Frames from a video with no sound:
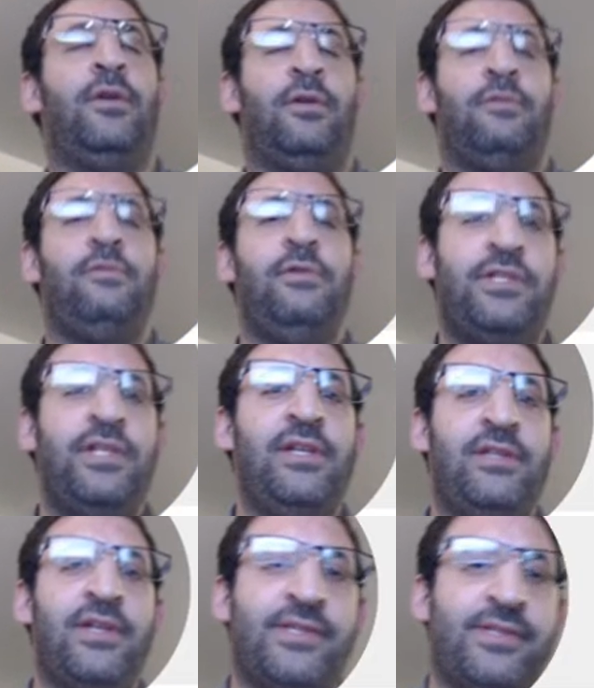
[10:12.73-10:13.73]
We will see
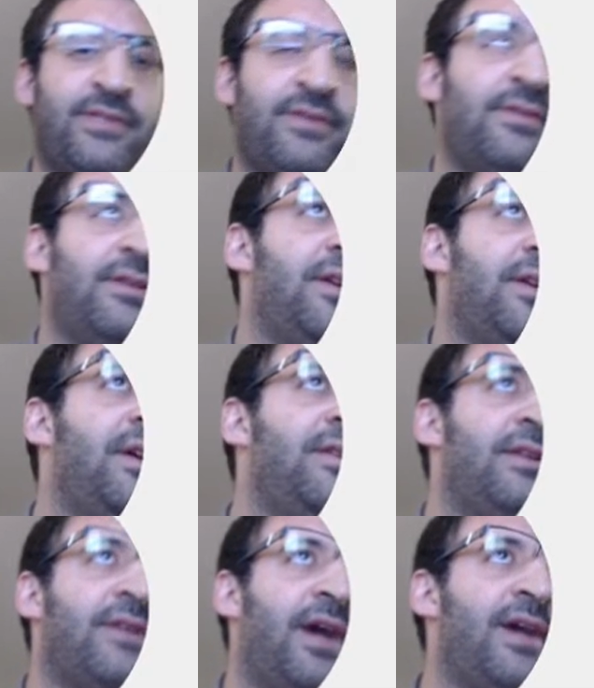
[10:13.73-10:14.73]
this in
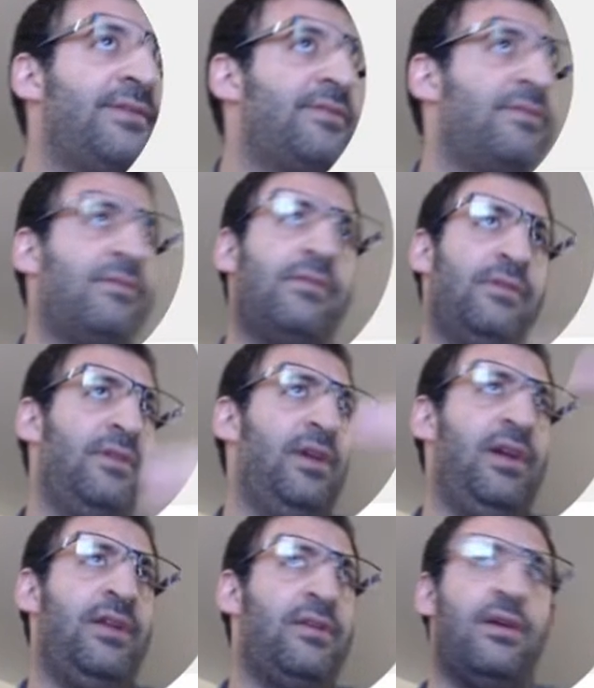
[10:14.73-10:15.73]
details
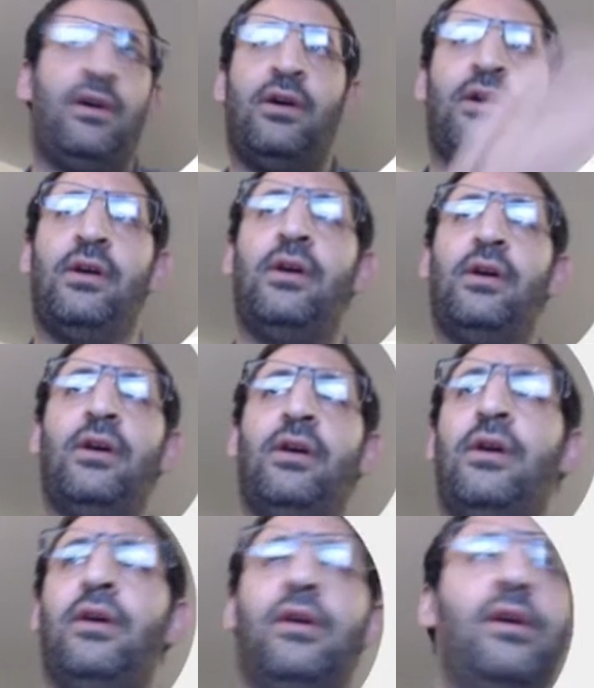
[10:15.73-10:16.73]
in
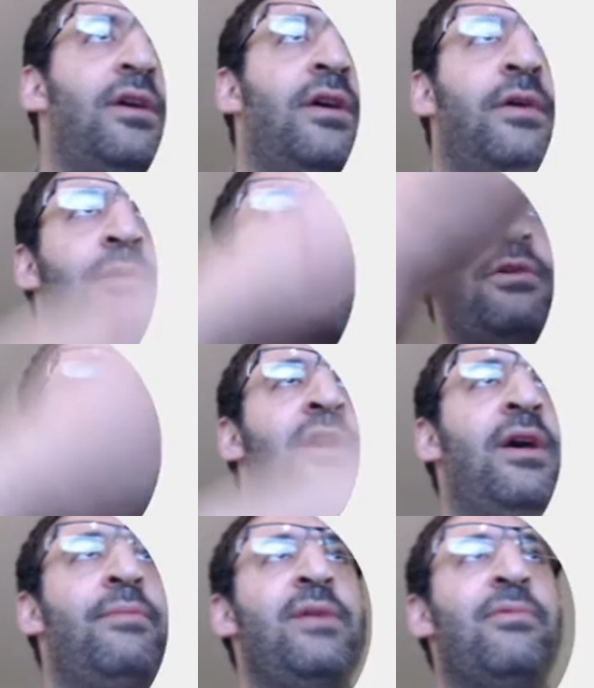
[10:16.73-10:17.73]
when we
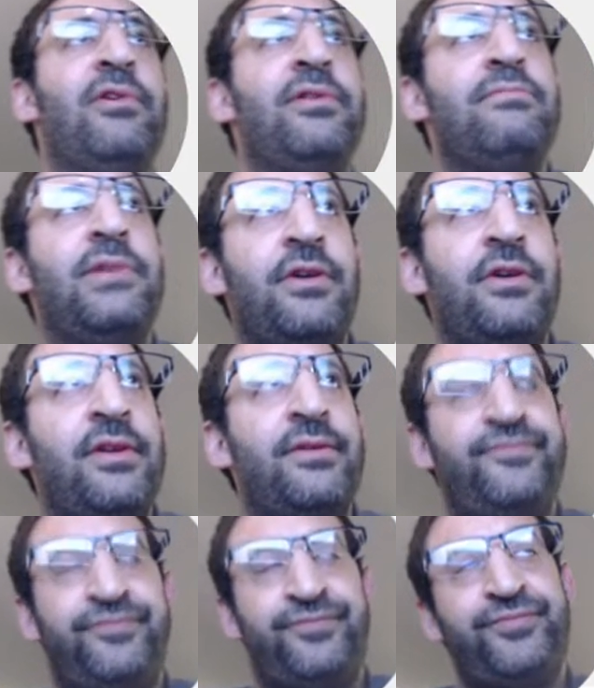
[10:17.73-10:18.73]
implement method.
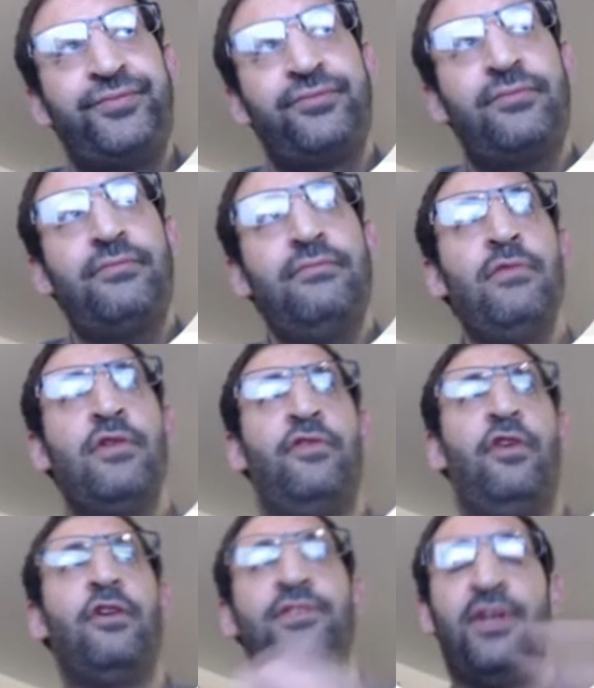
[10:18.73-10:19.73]

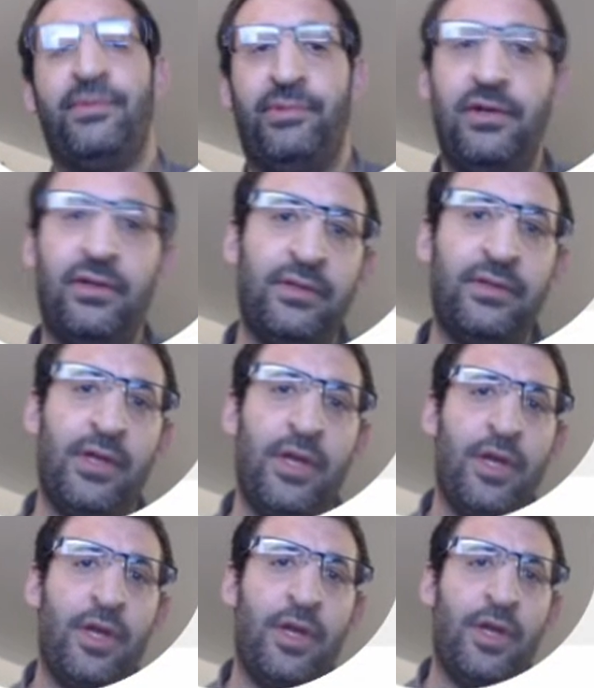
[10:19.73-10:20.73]
For example,
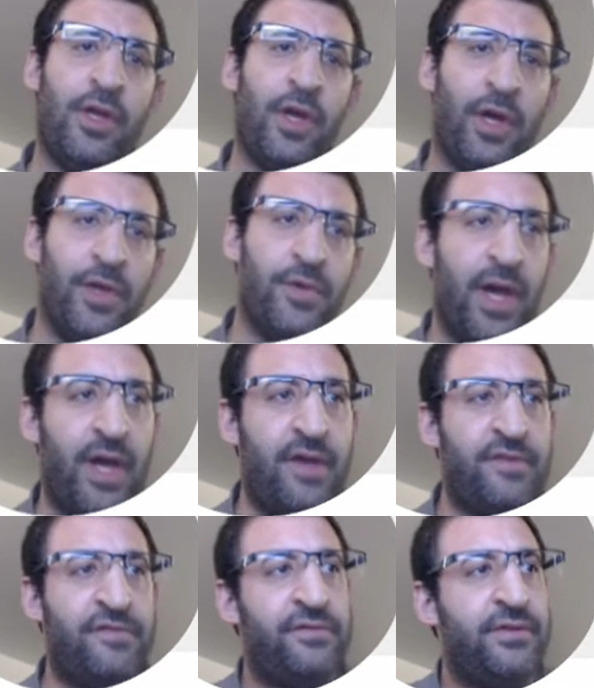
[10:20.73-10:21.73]
you have